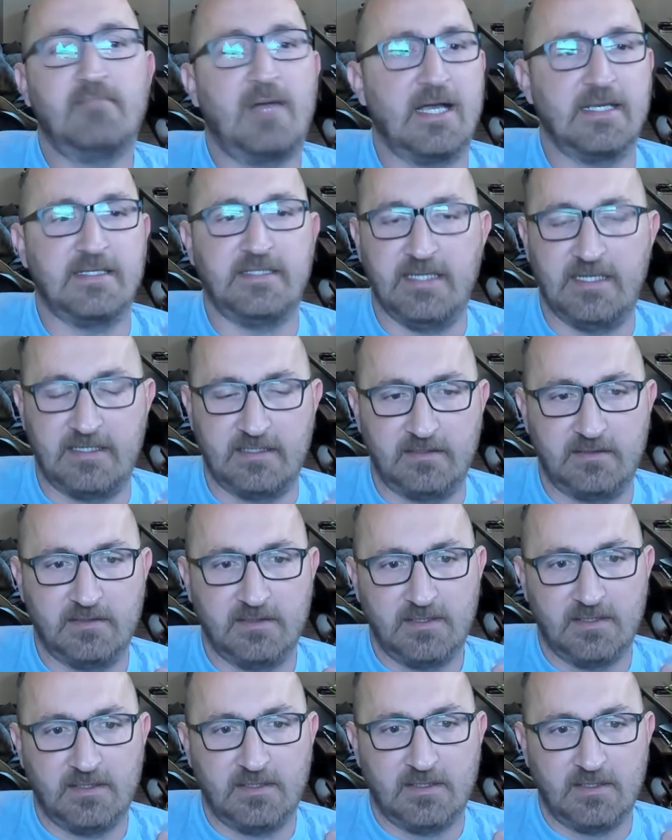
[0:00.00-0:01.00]
I get it.
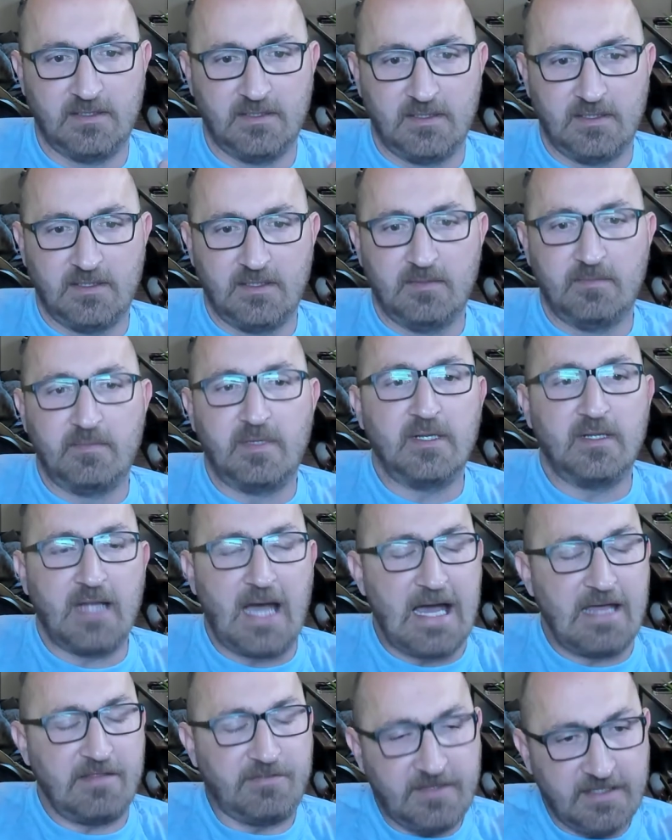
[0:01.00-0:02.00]
But it,
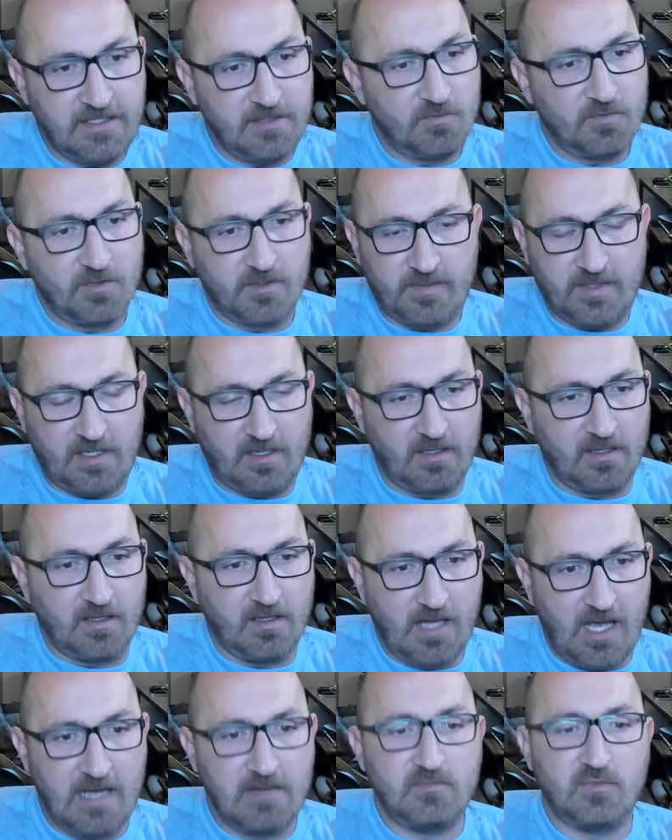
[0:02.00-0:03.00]
I think it would have been a
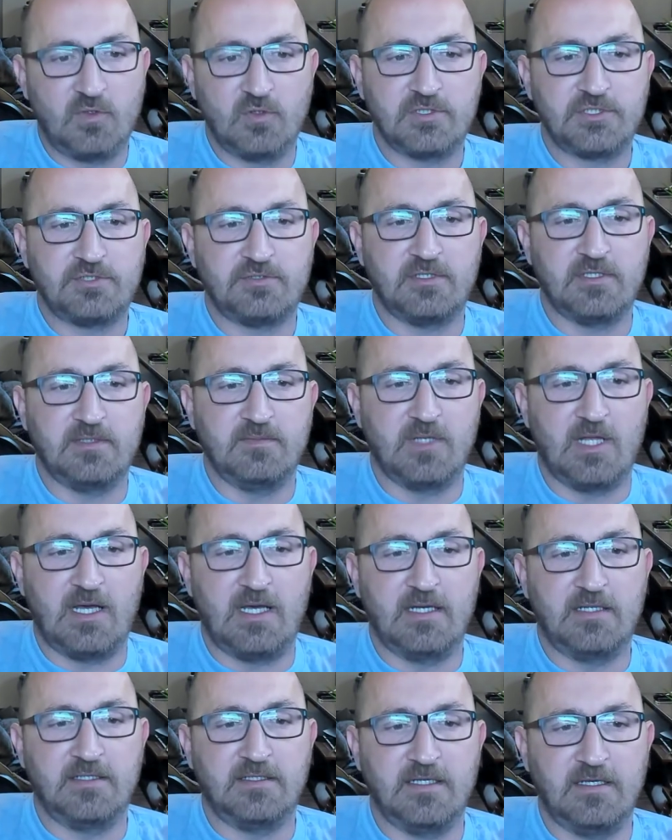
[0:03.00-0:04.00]
lot more
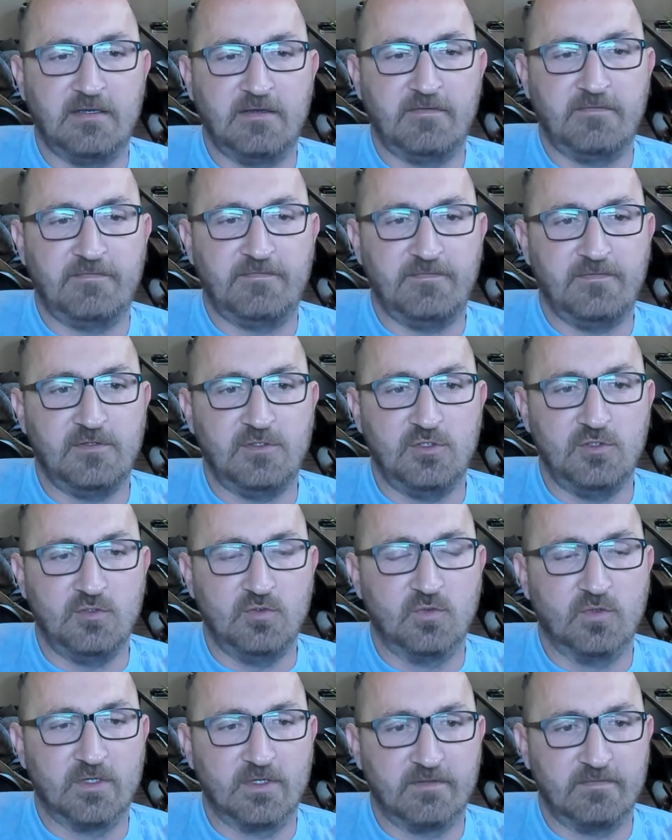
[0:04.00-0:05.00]
streamlined if
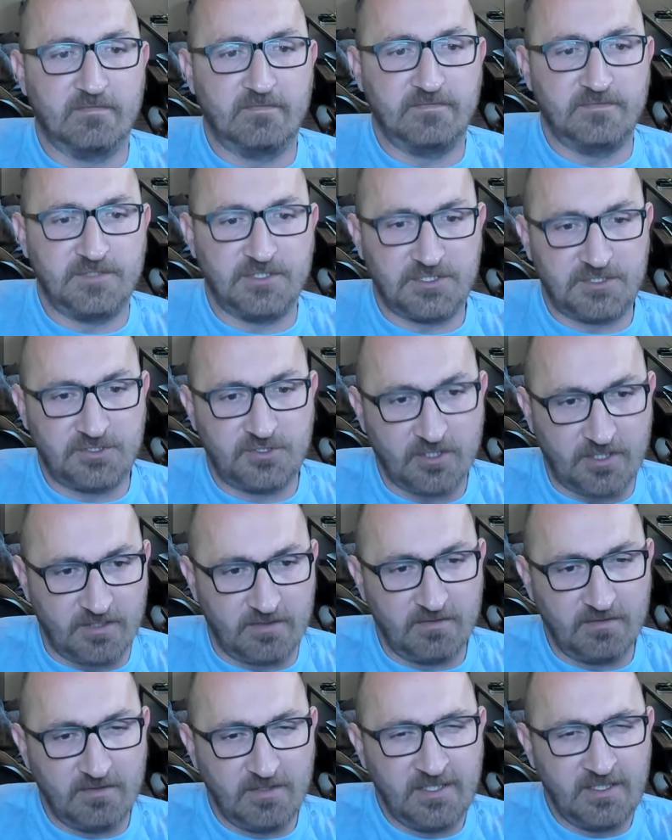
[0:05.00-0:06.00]
you would have just took a
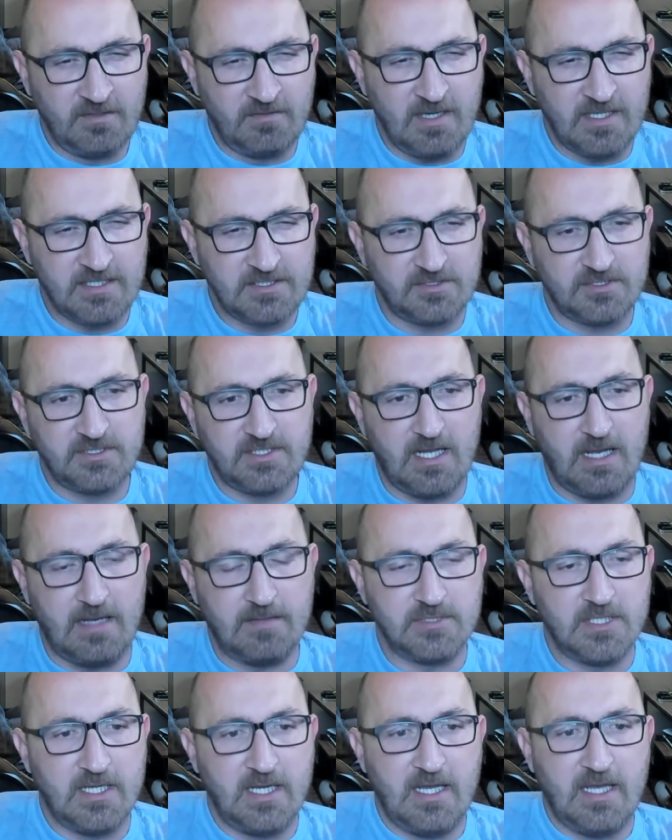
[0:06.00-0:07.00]
little extra
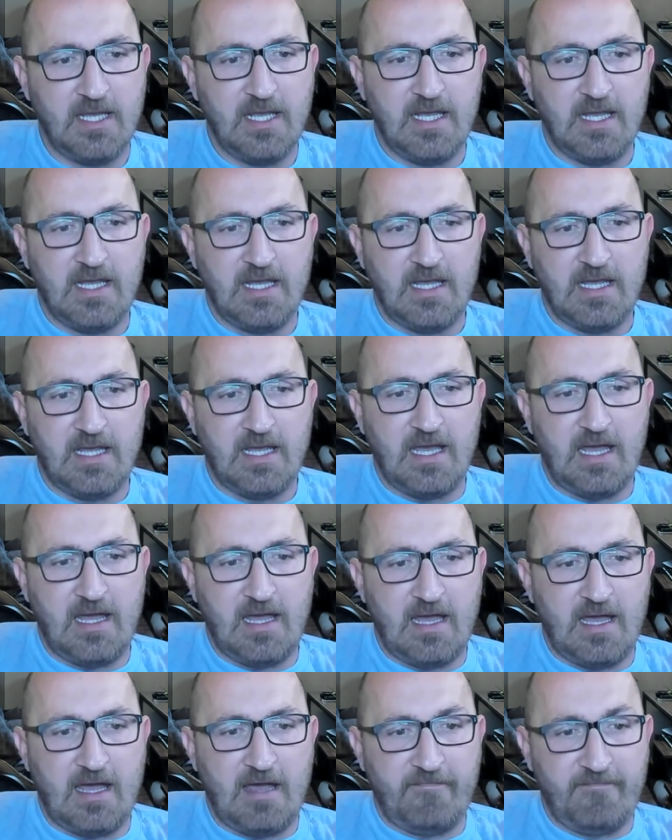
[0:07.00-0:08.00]
steps.
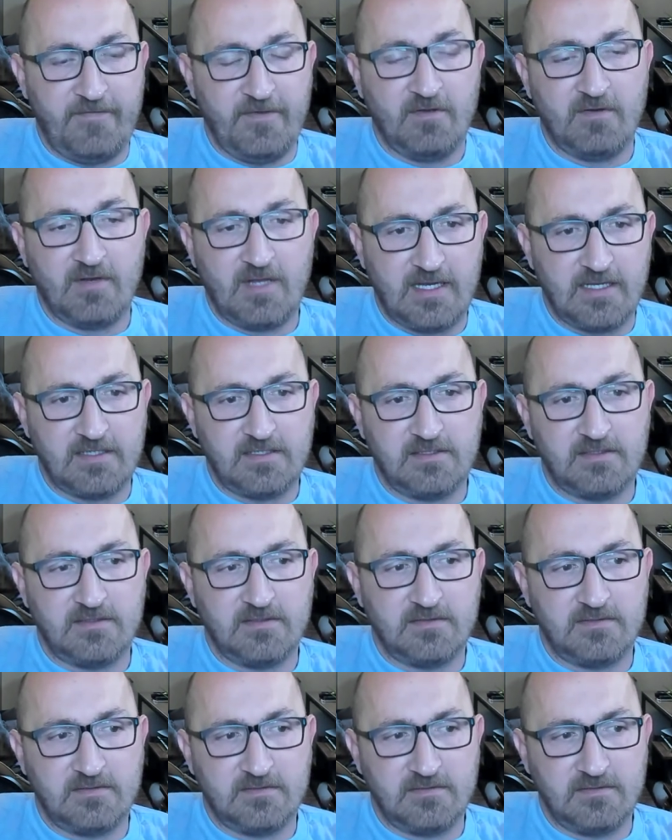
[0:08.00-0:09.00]
I feel like
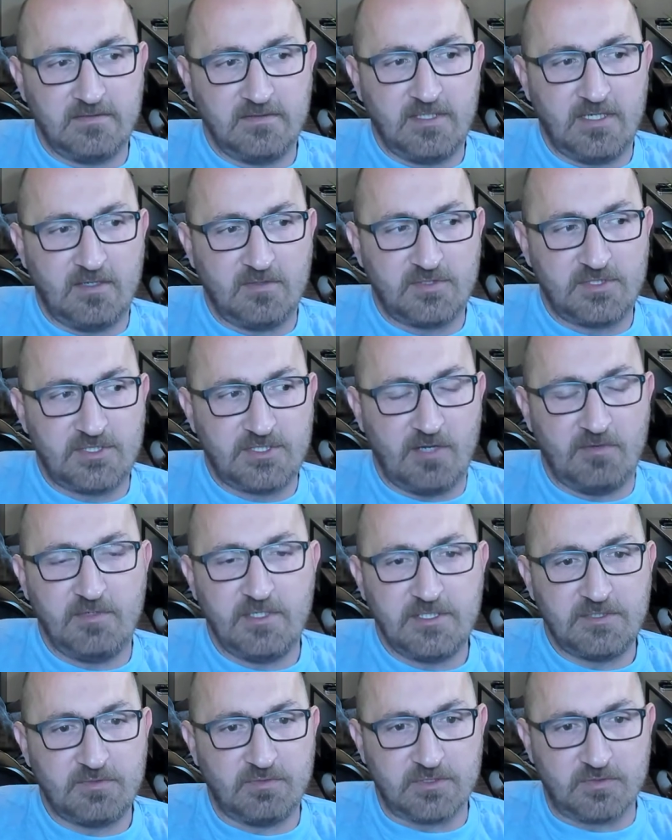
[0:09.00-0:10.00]
you know,
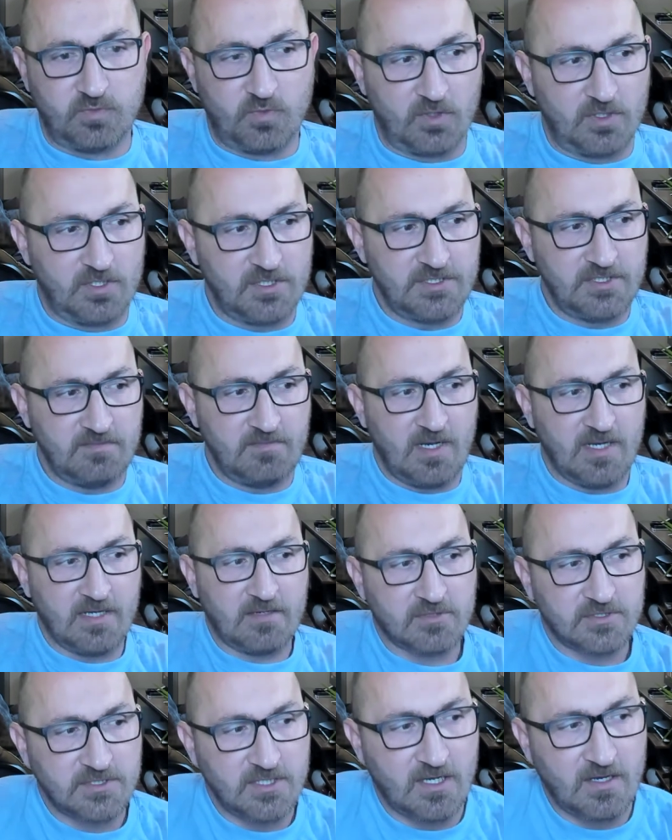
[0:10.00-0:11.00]
Sony's was worse than
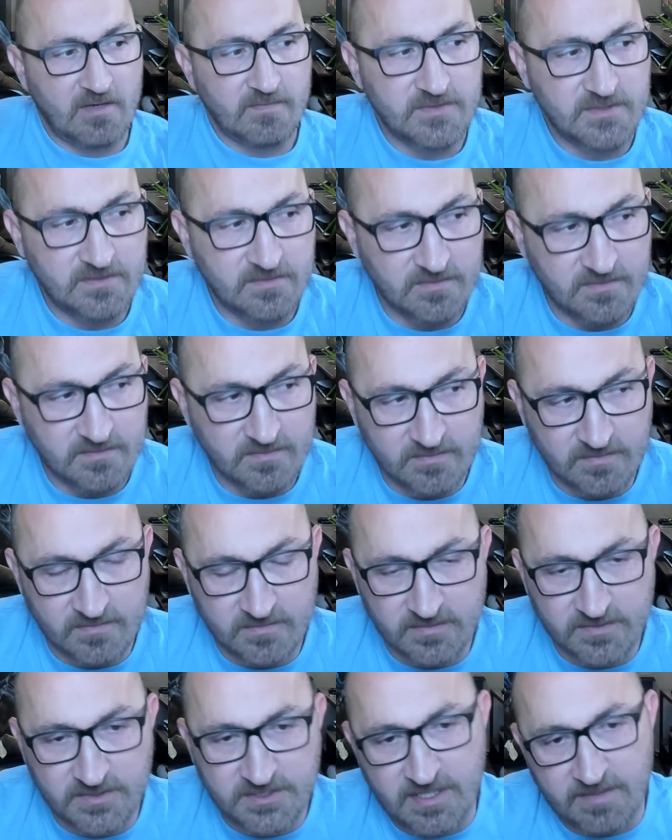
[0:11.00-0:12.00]
Microsoft's
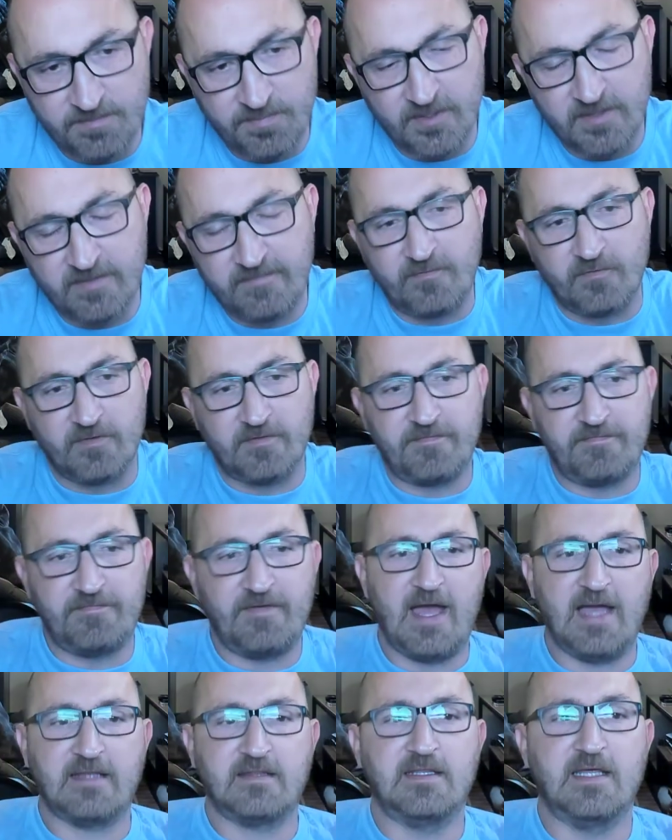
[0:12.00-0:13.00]
simply for the
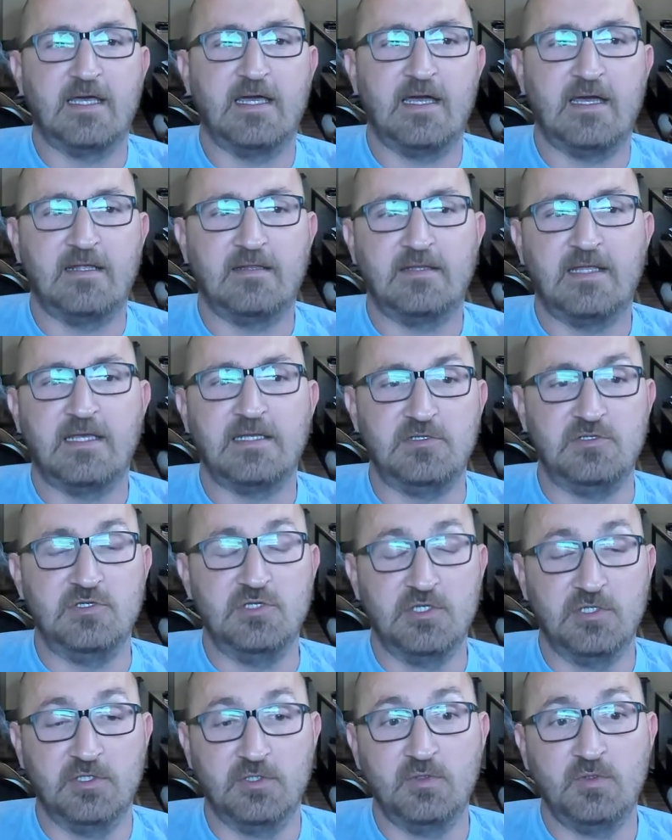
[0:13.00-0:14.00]
fact that they
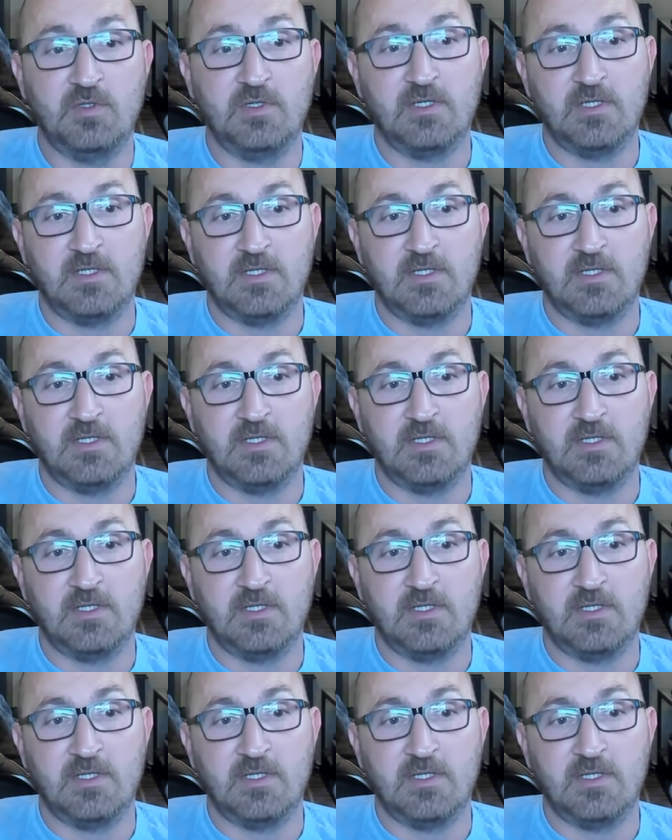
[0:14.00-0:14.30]
knew